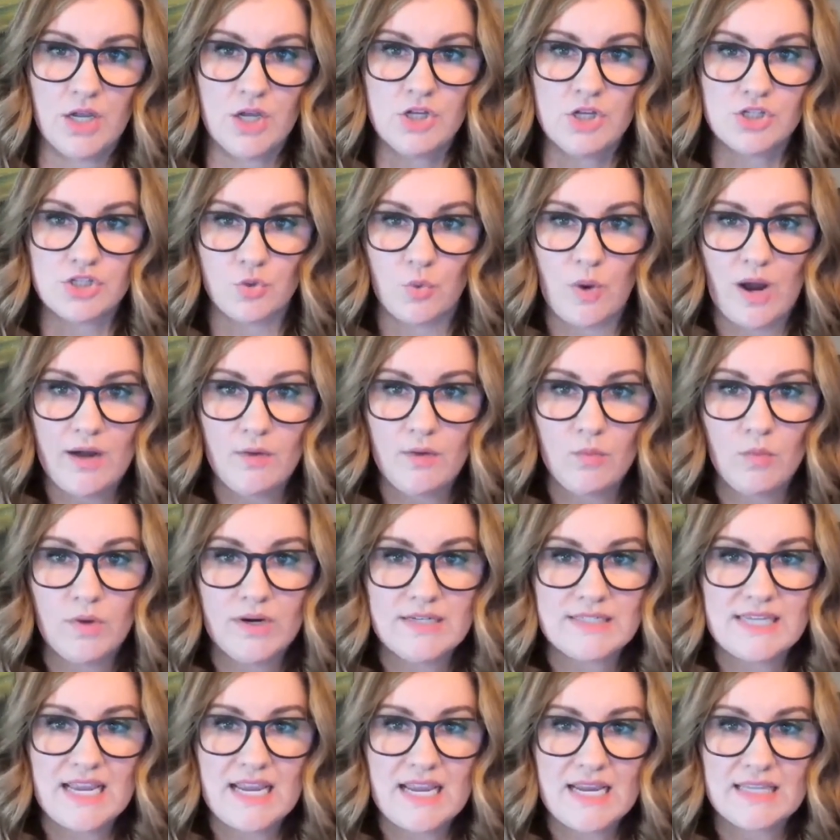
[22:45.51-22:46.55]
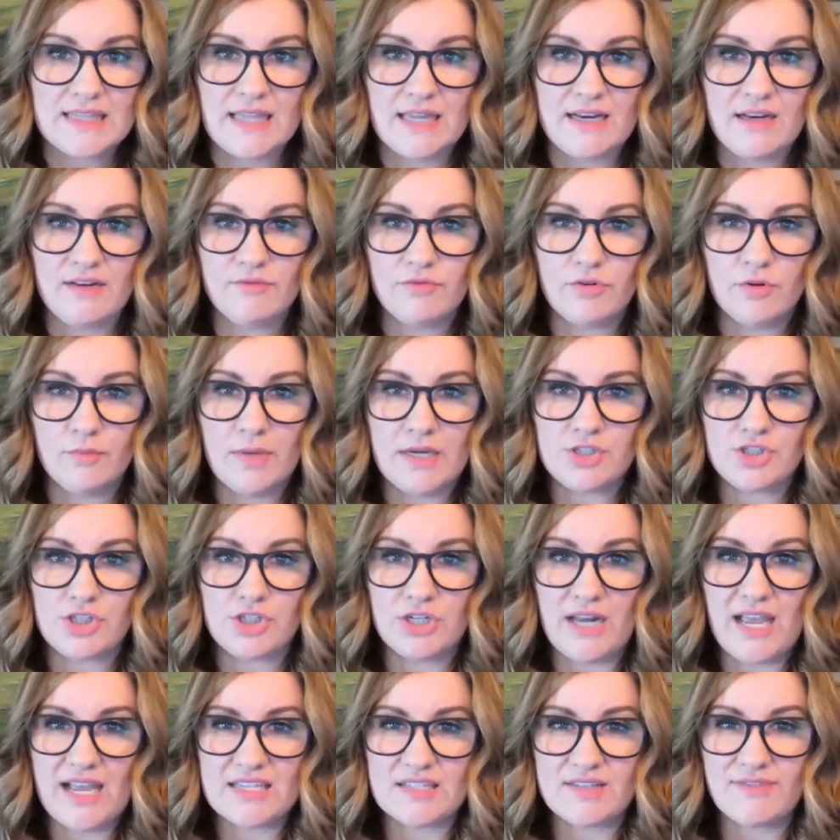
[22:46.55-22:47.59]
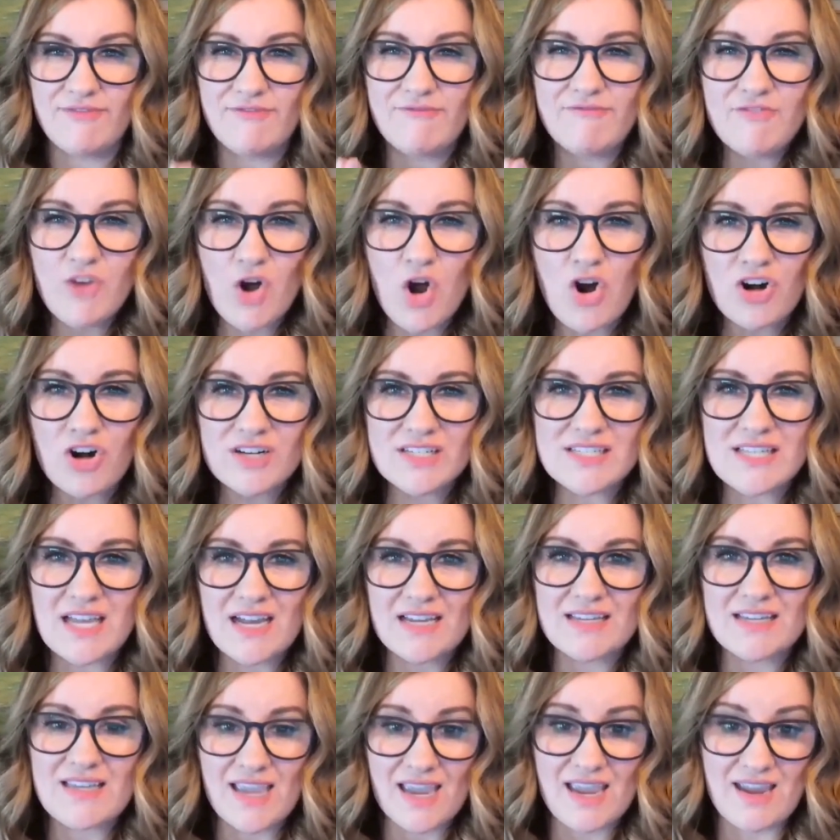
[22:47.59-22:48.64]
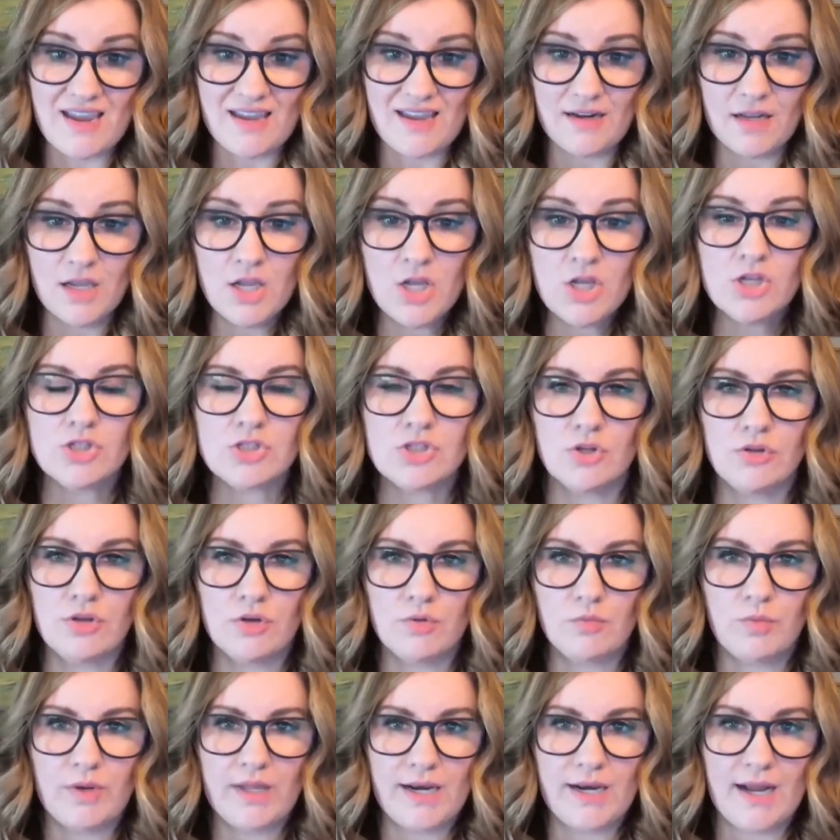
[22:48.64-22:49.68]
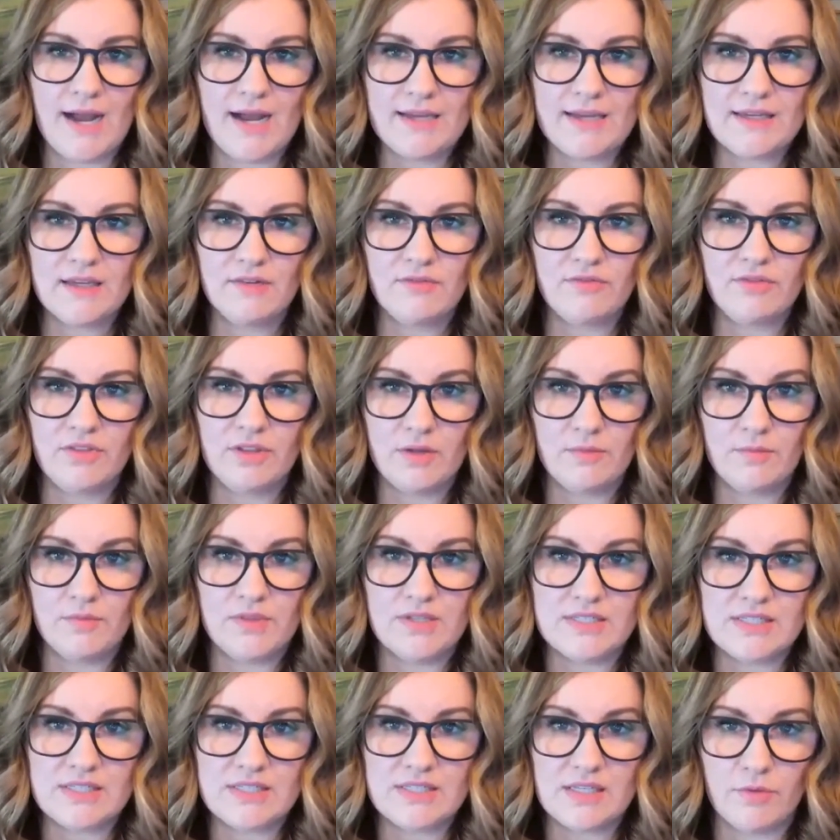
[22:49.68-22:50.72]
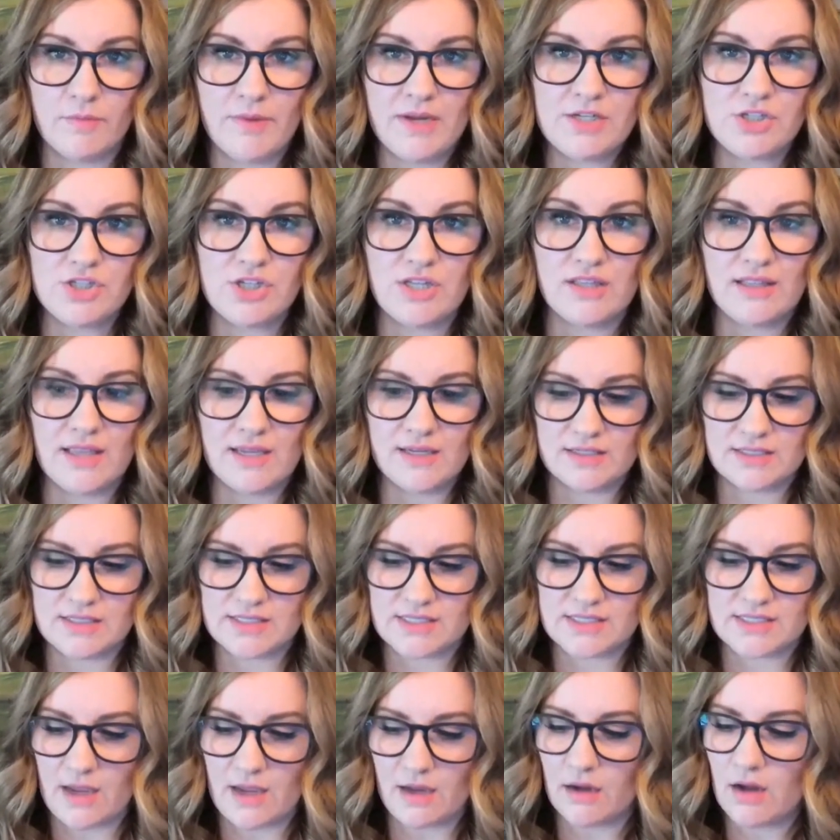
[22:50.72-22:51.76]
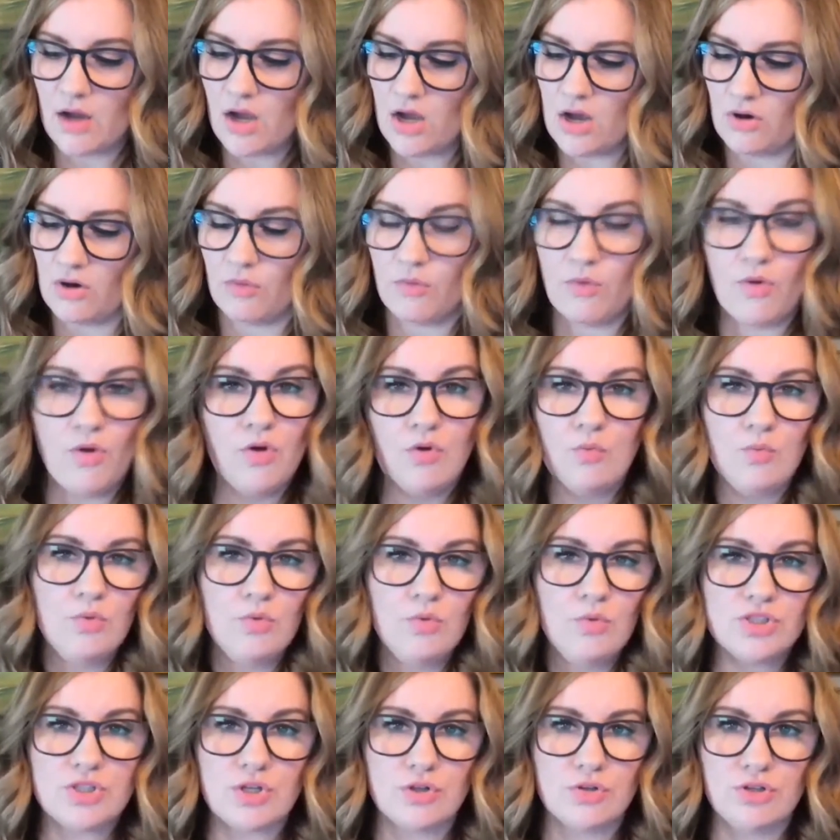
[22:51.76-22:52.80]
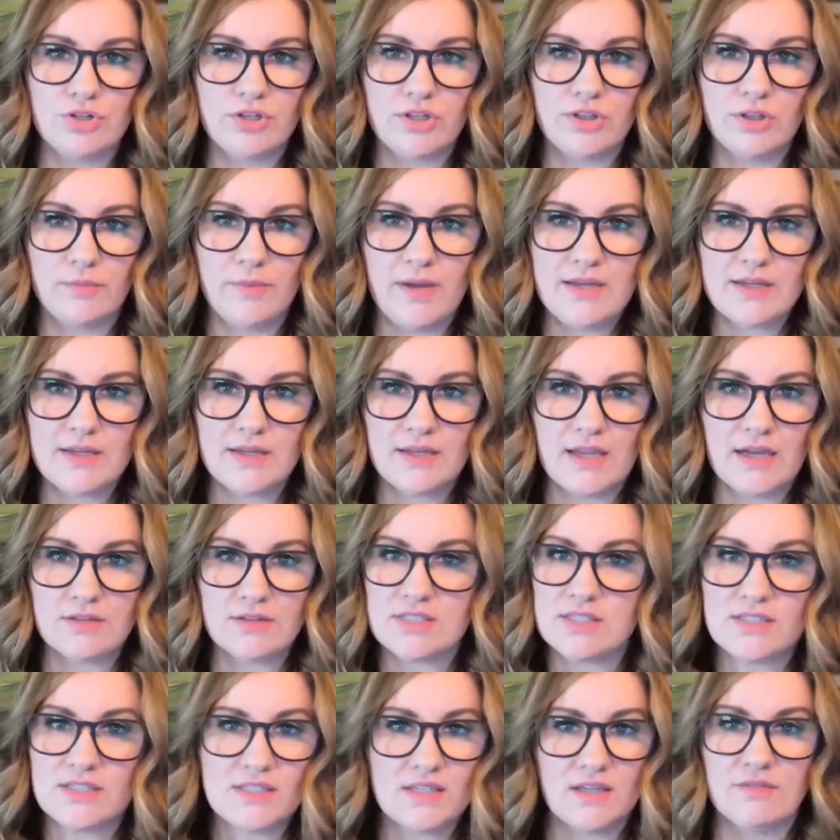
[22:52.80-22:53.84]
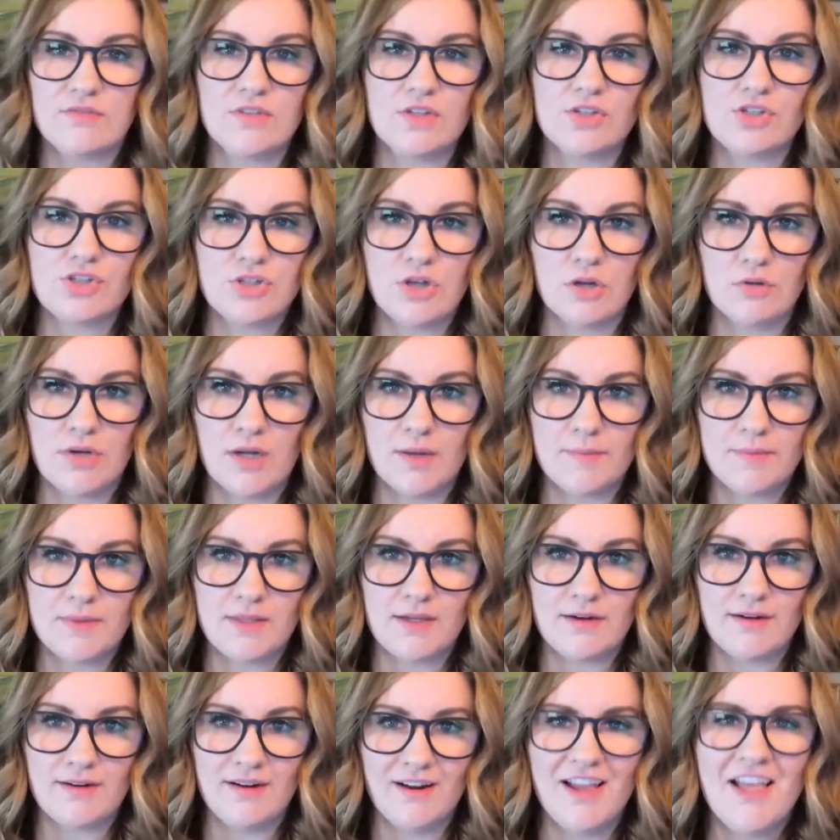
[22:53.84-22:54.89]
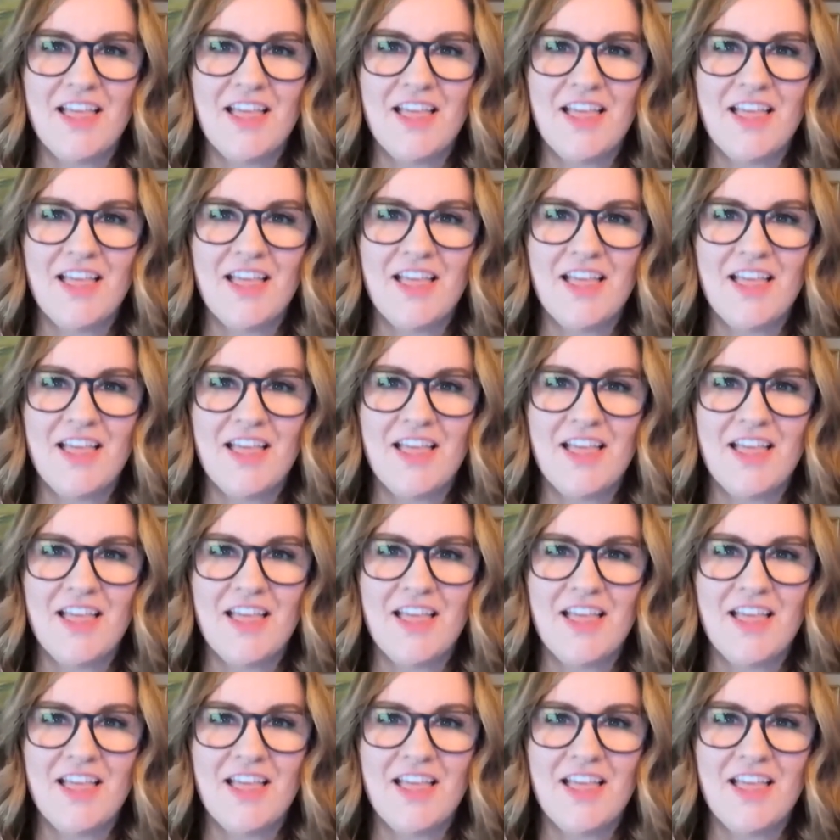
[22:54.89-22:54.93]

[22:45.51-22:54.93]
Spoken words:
So I want to take that information as far as I can so that when I give them this information, they can say, oh, we'll just go look at their bank accounts and see if this showed up there.